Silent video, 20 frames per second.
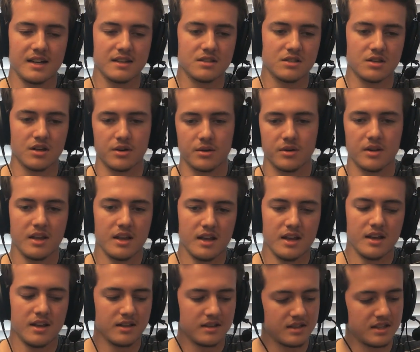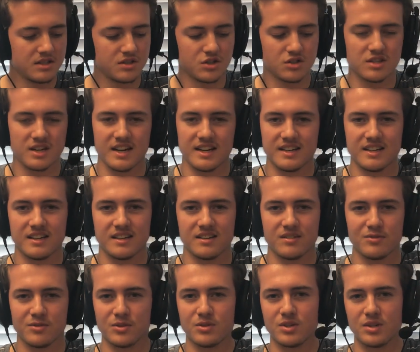So this just kind of,
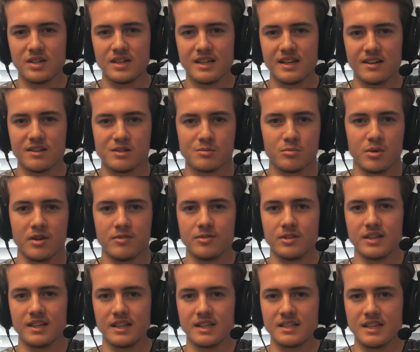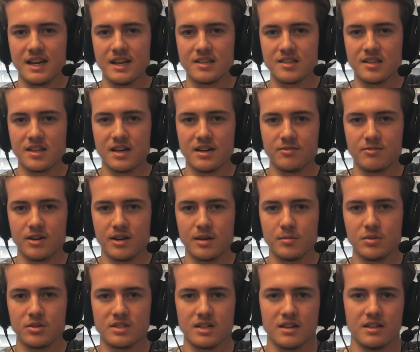for $30 more, I feel like it takes a lot of
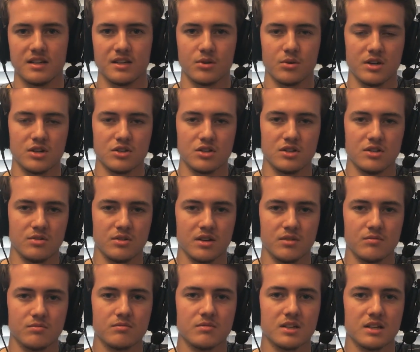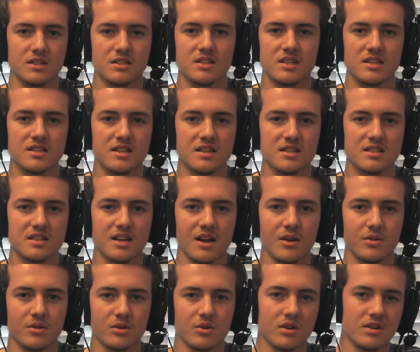variables out of the equation. You get consistent sound
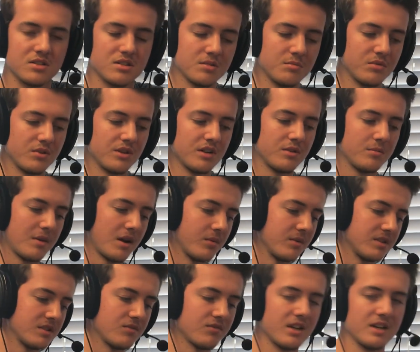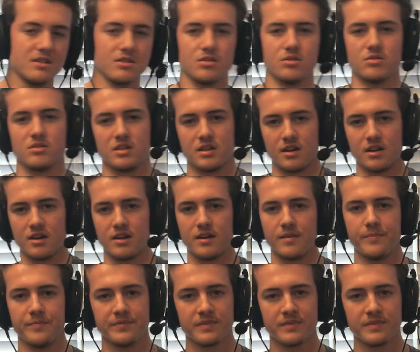across the board no matter what device you're using it on.